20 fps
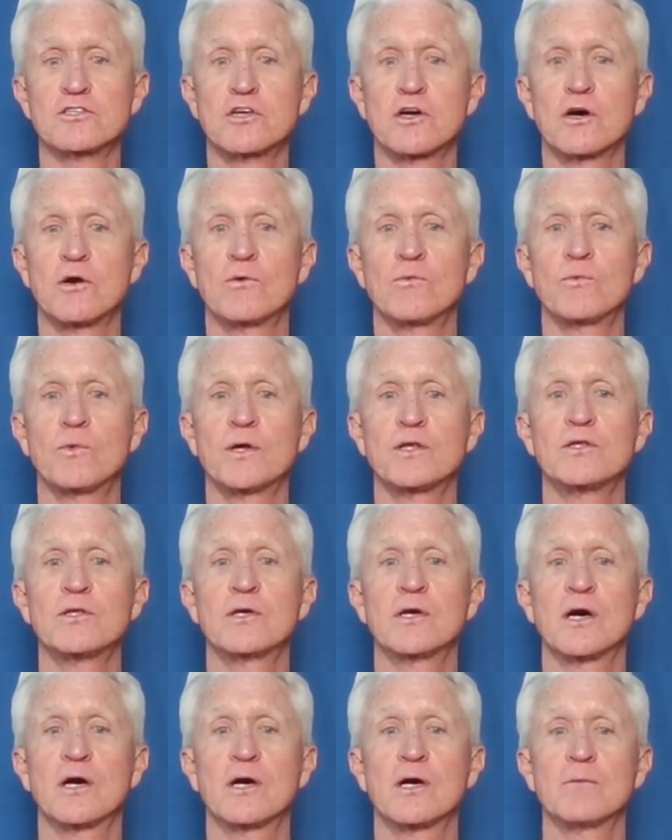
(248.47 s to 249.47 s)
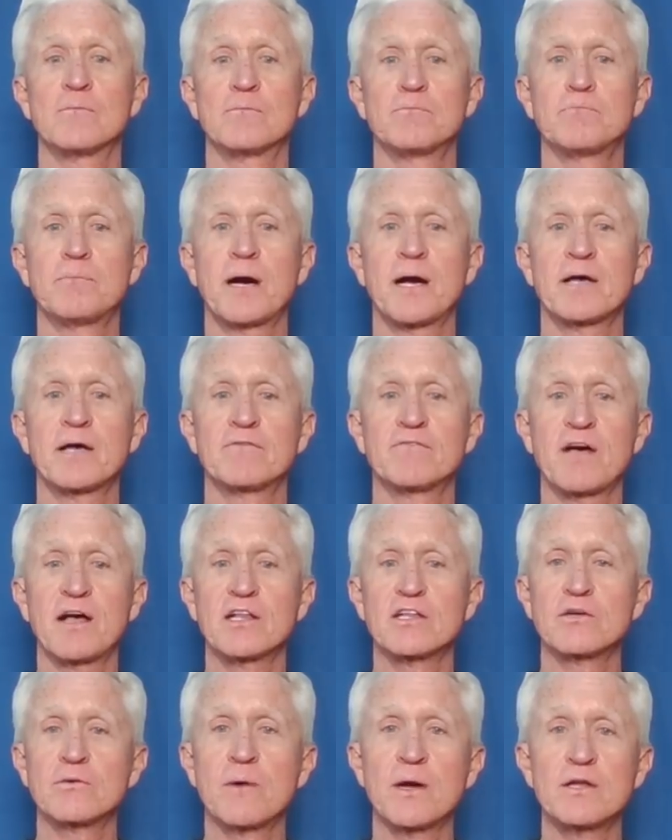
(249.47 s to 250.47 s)
So when uh, by
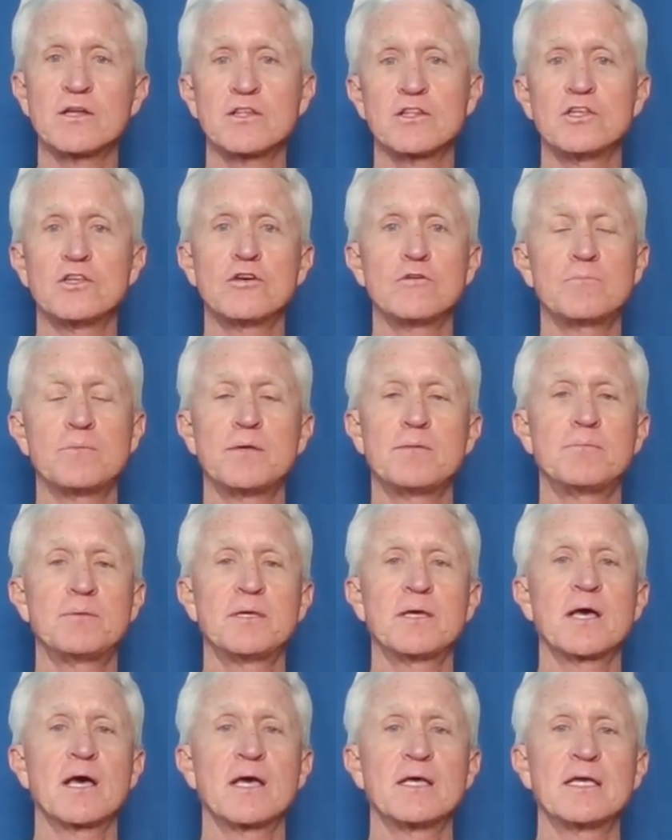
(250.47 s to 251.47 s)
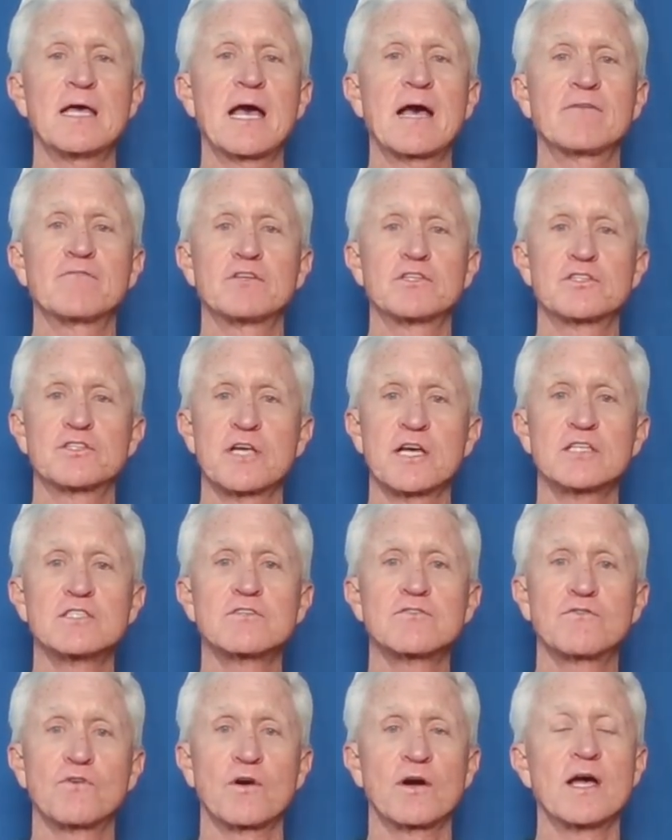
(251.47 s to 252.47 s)
evaluating the UPPA, you have a
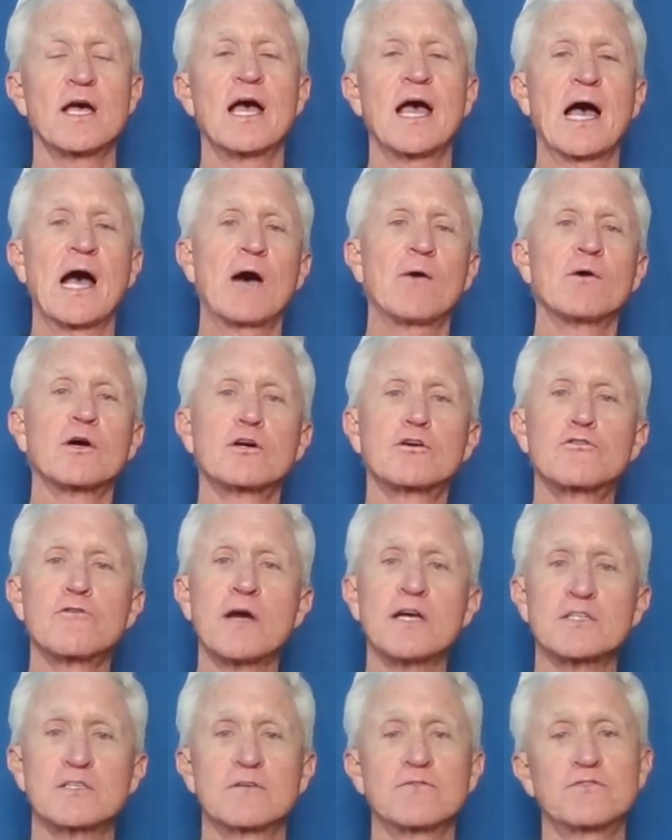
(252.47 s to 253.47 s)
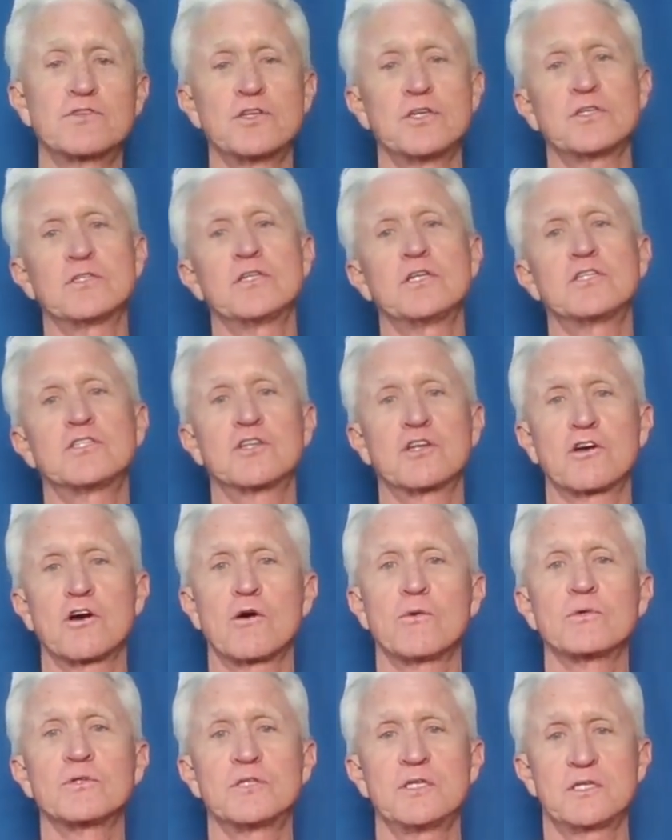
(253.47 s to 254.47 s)
sense for how aggressive do you need to
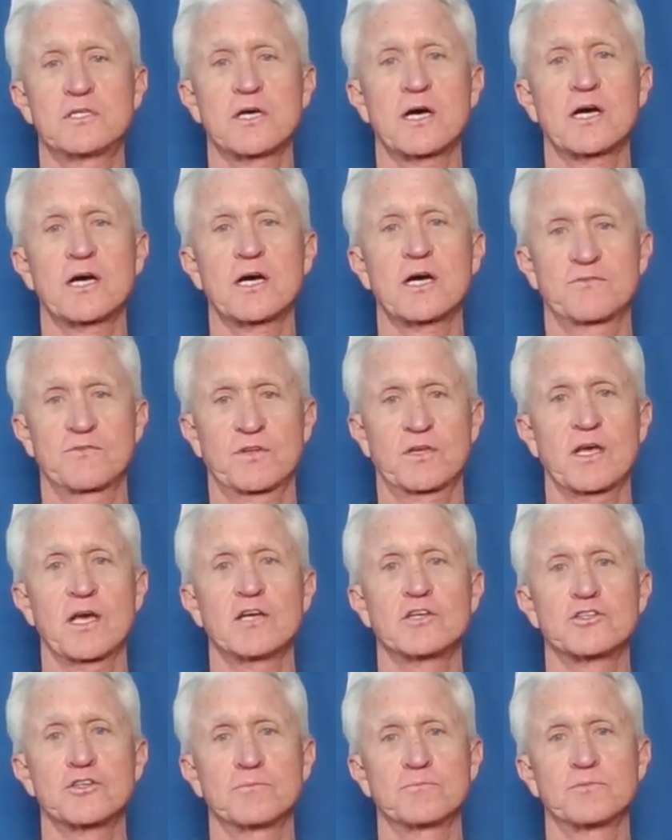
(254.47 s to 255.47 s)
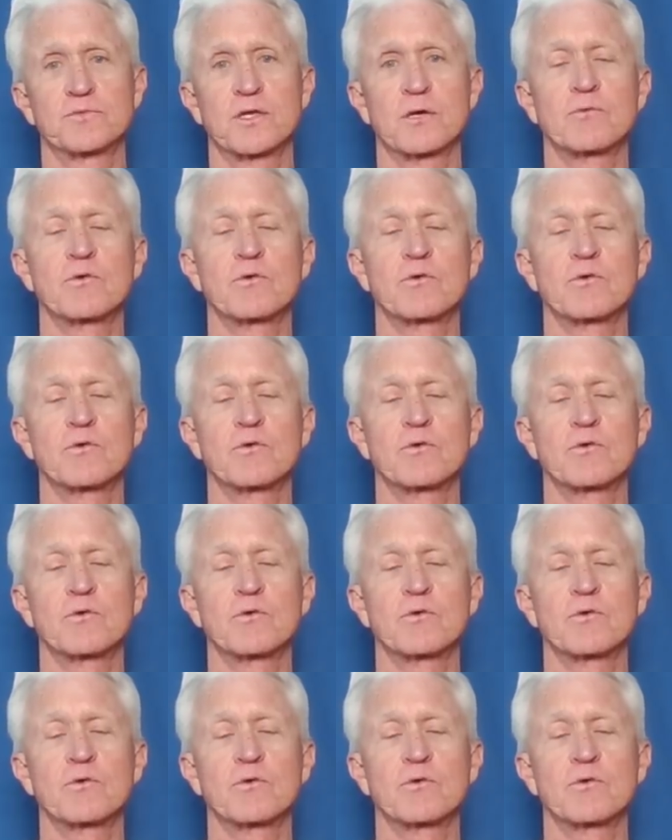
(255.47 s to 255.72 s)
go with detoxification,